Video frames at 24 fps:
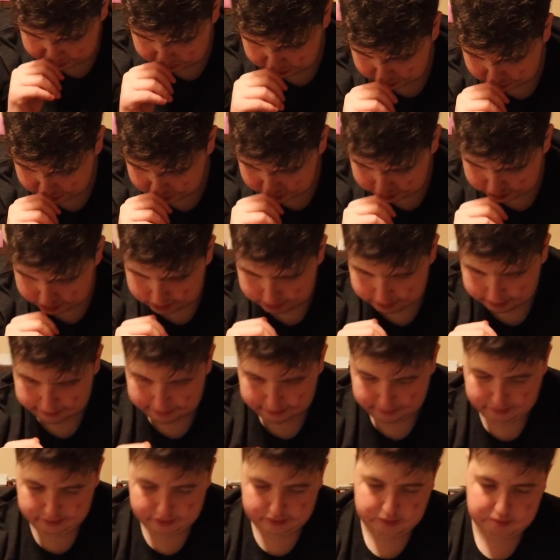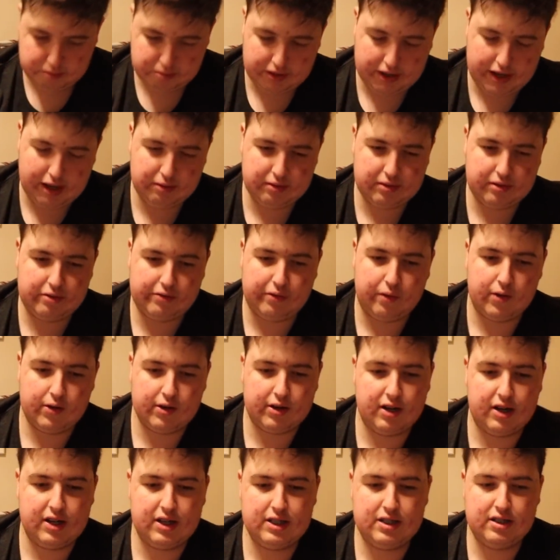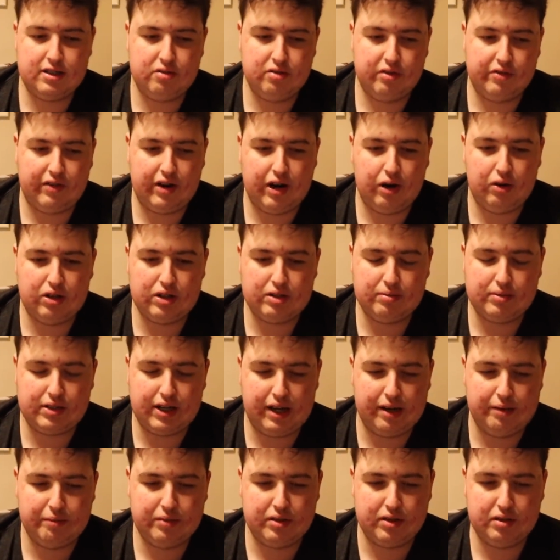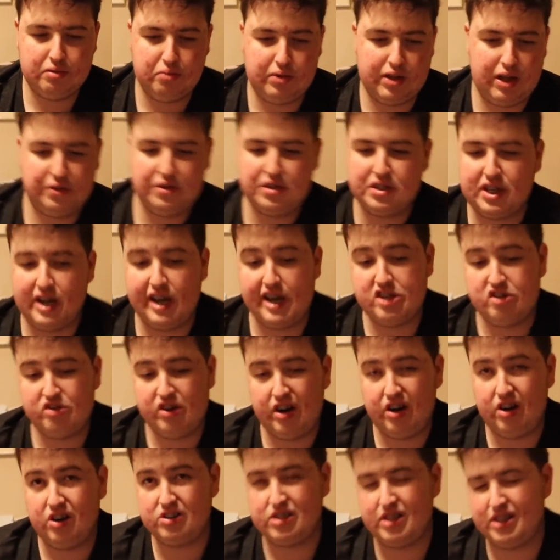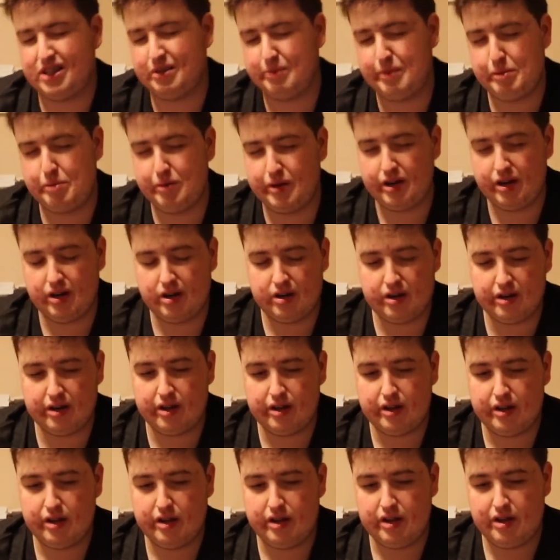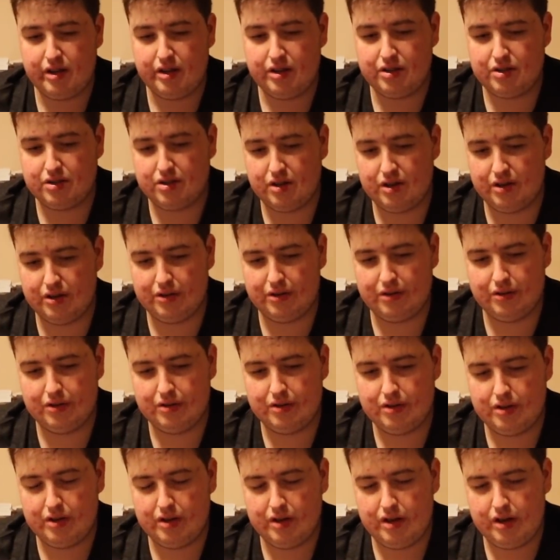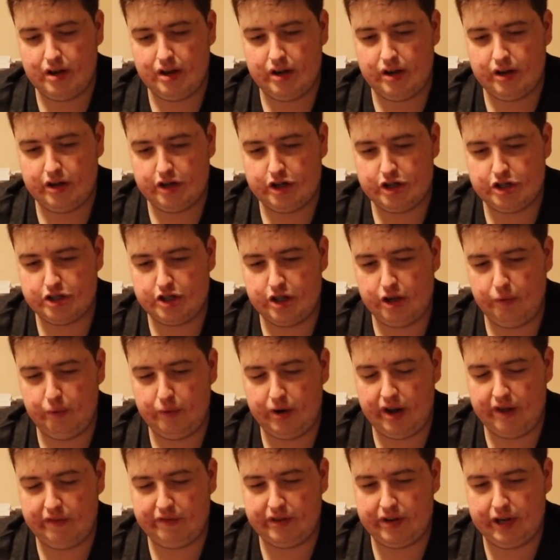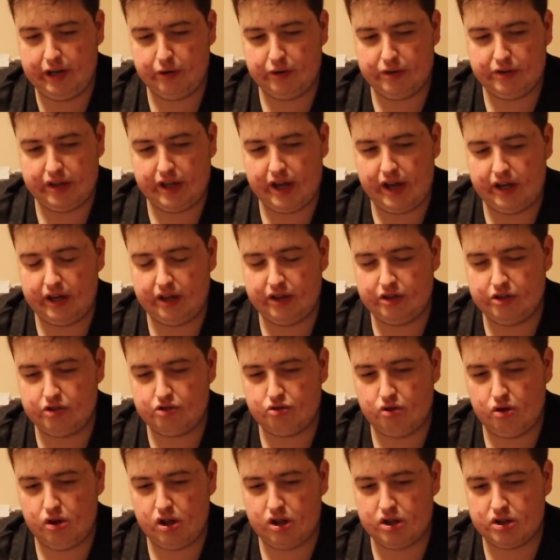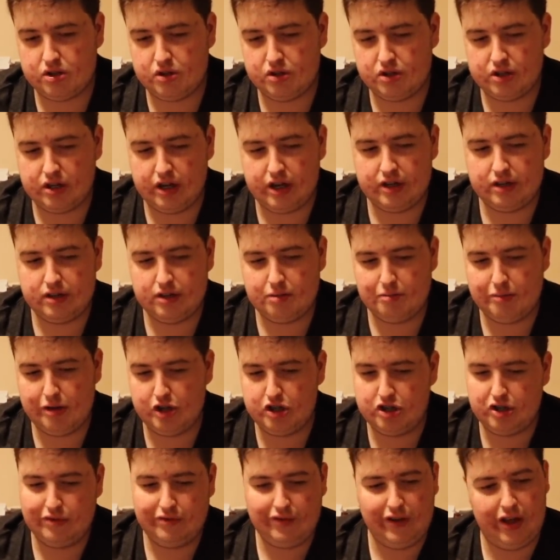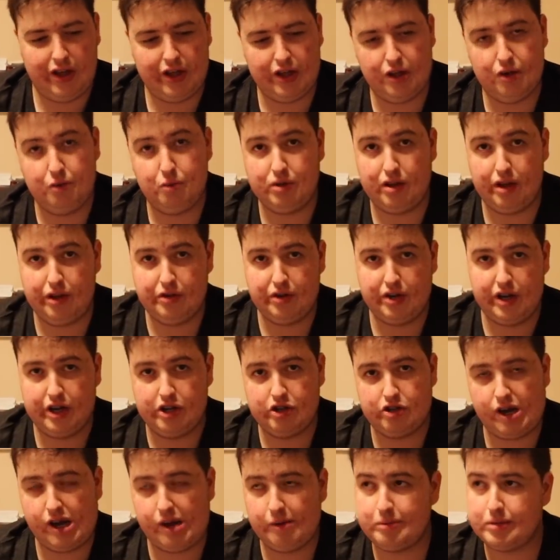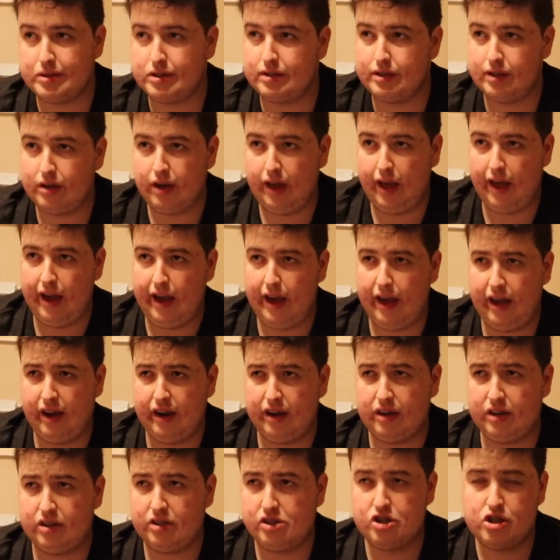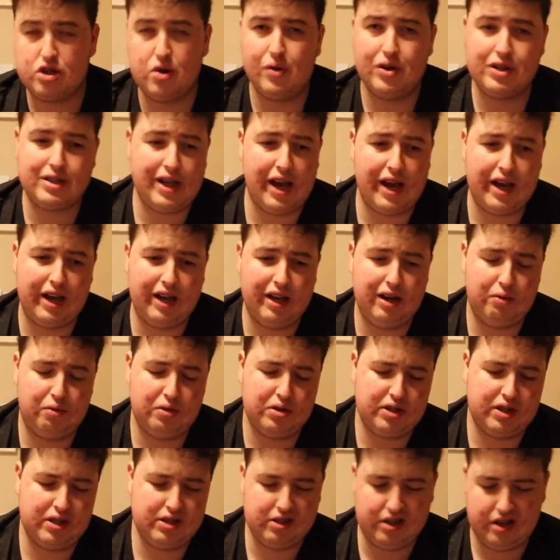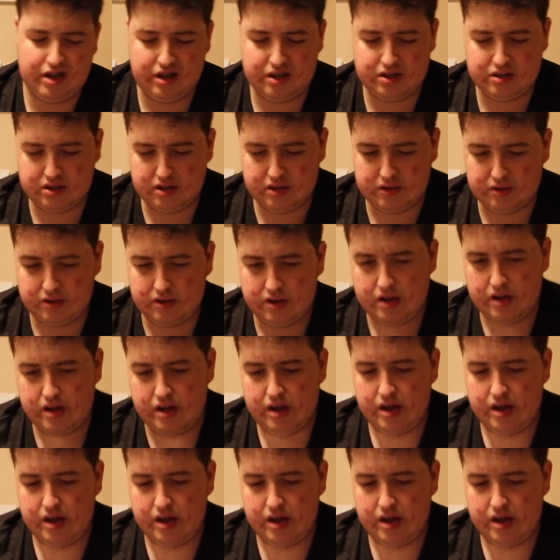you're playing with 4 cards to a Firewall sometimes without the Sky Strikers. It can be pretty hard. So just didn't want to have to deal with that, and the draw also just got diminishing value with other hand traps, and just going second, it wasn't as good. So